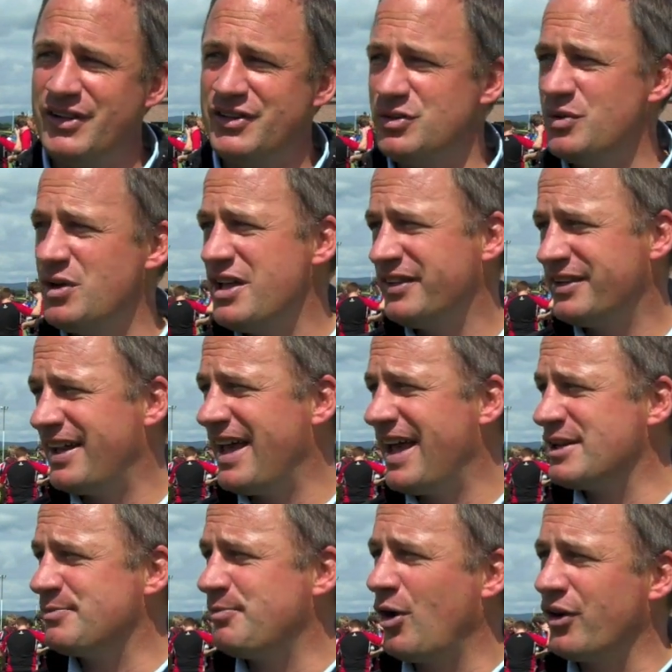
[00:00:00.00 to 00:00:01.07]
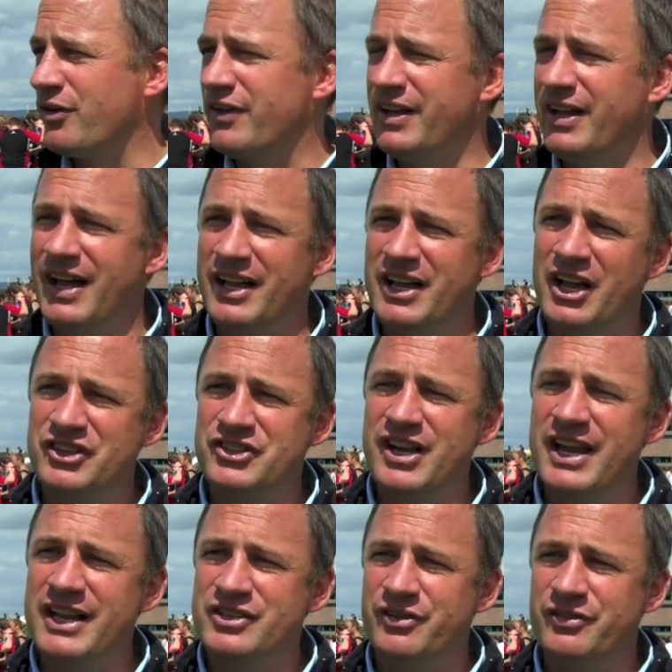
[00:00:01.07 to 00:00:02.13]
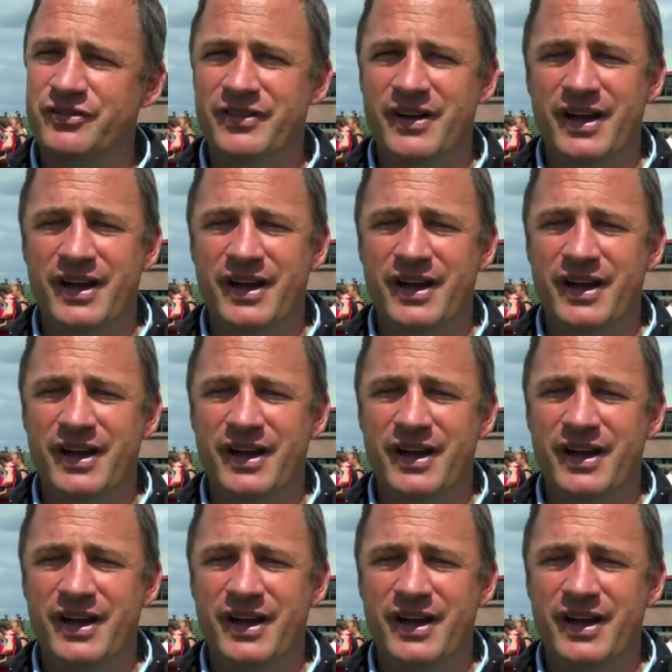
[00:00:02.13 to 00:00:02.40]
So today is part of a, a, change of, I